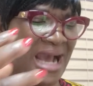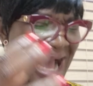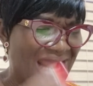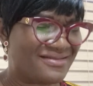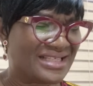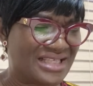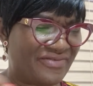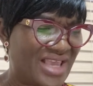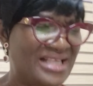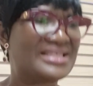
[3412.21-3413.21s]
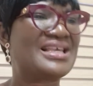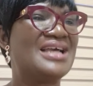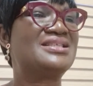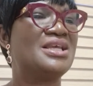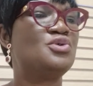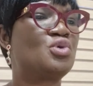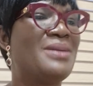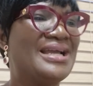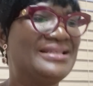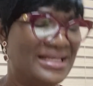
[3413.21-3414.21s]
I receive insight into
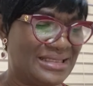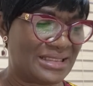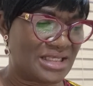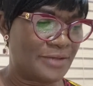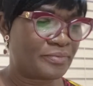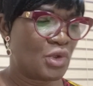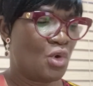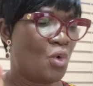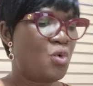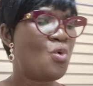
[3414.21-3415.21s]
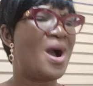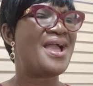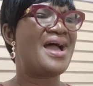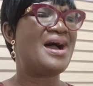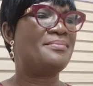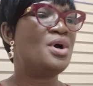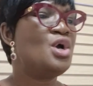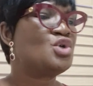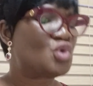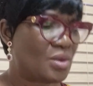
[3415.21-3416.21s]
my identity, who I am,
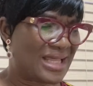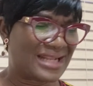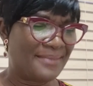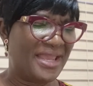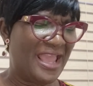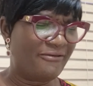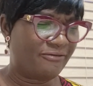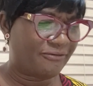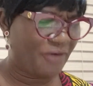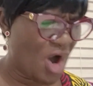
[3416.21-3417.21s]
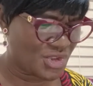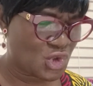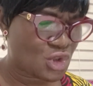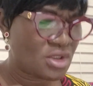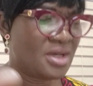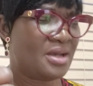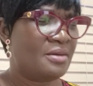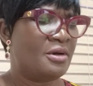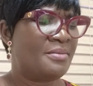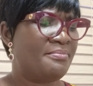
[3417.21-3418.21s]
so that I may enforce
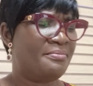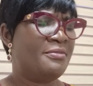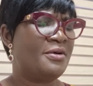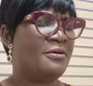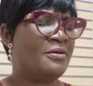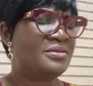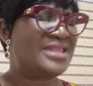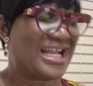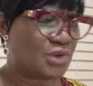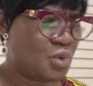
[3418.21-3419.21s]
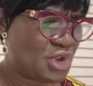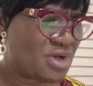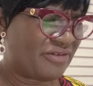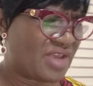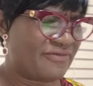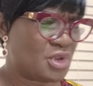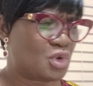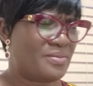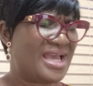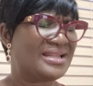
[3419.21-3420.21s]
that which you have given
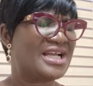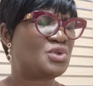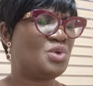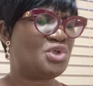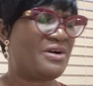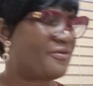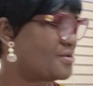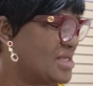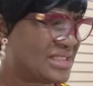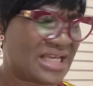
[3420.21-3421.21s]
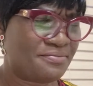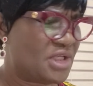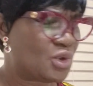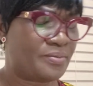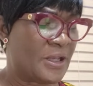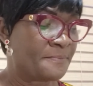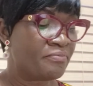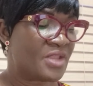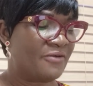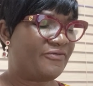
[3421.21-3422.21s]
to me and that which you have created me to be.
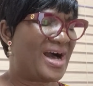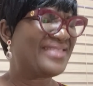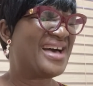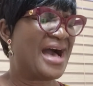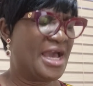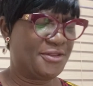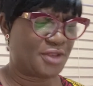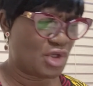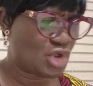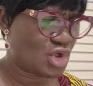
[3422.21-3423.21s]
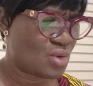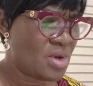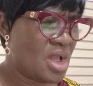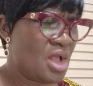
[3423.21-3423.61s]
Father, I thank you.